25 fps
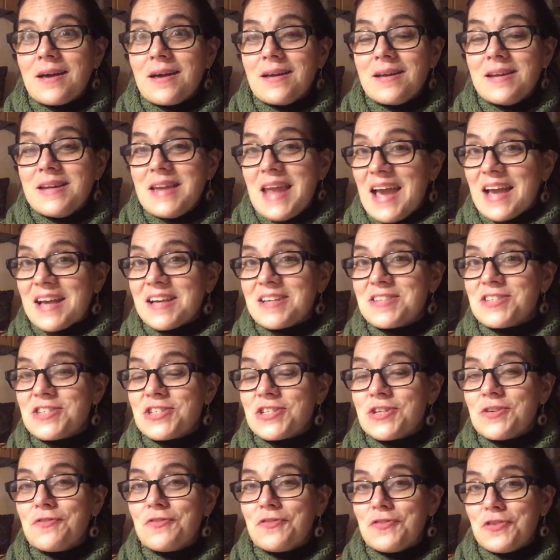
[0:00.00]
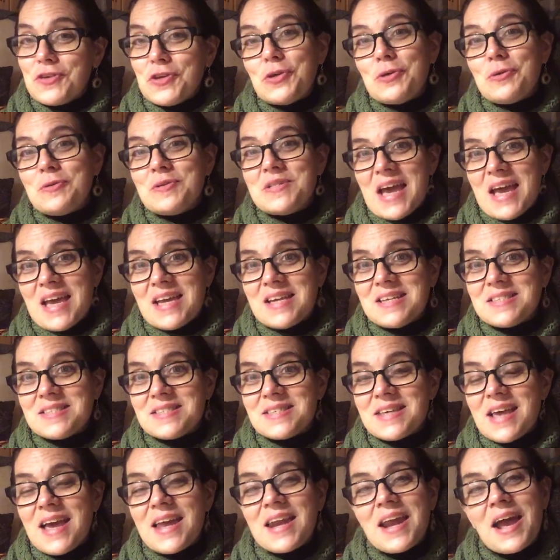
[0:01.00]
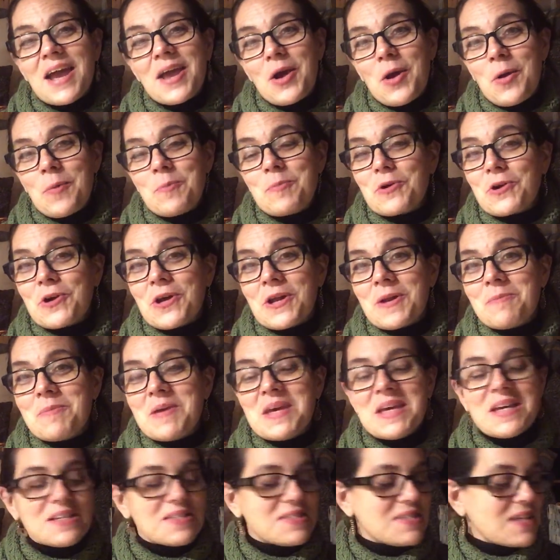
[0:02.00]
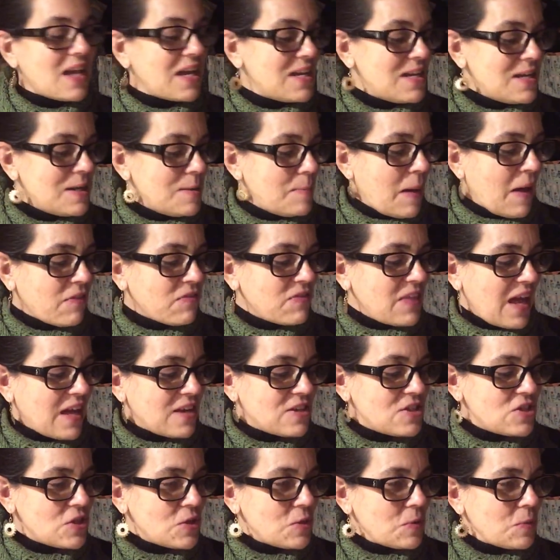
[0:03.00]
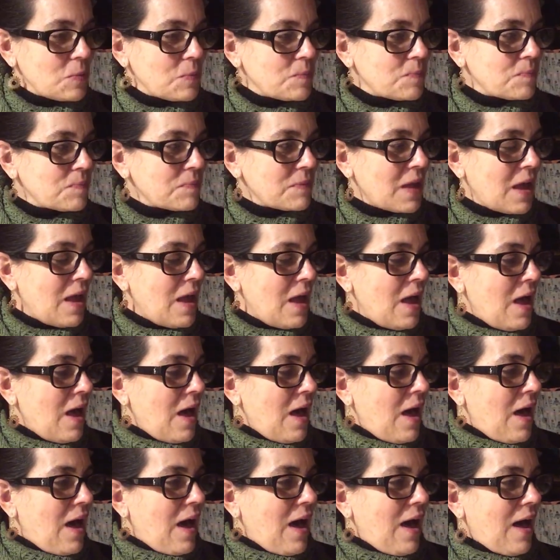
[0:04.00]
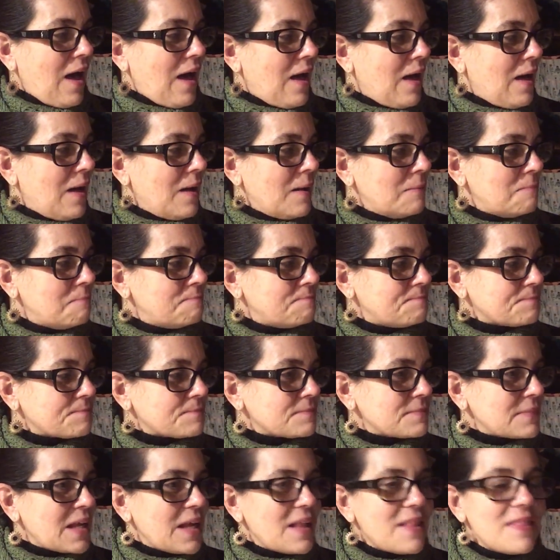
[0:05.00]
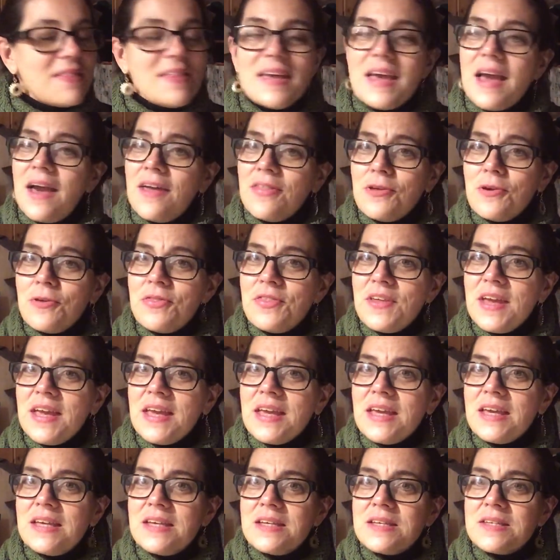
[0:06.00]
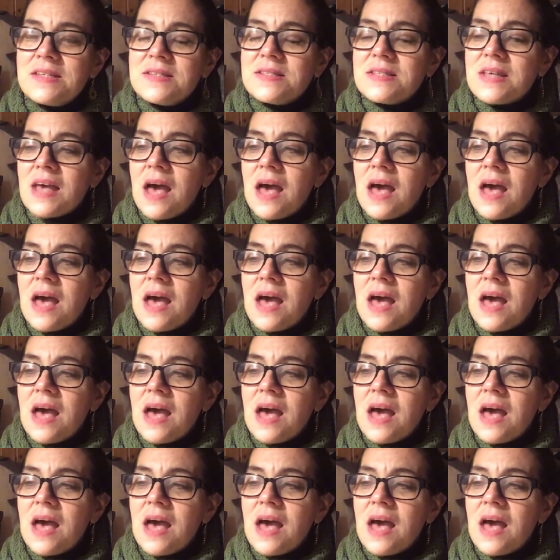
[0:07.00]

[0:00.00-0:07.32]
next few days. And I hope you're going to be excited about that too. The other thing is,